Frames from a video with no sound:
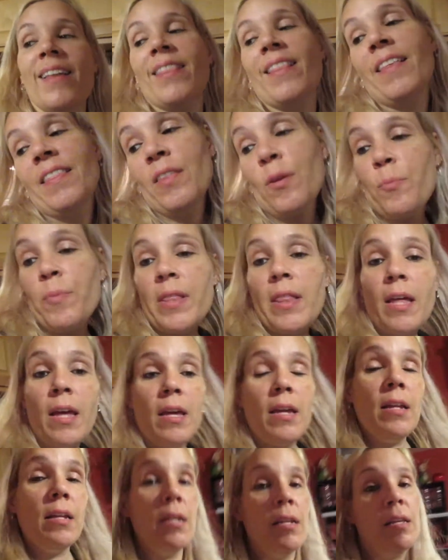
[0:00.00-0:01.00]
let there be
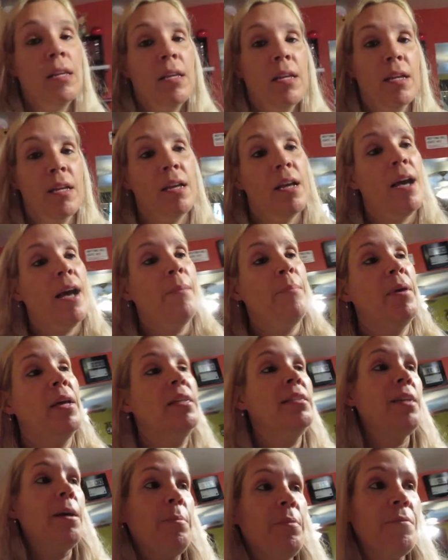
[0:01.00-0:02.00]
light. I
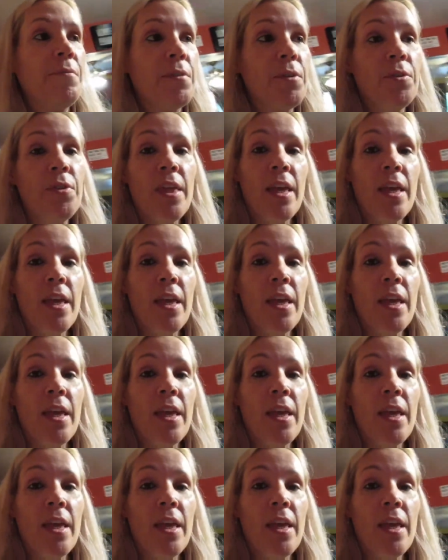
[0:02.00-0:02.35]
picked up a few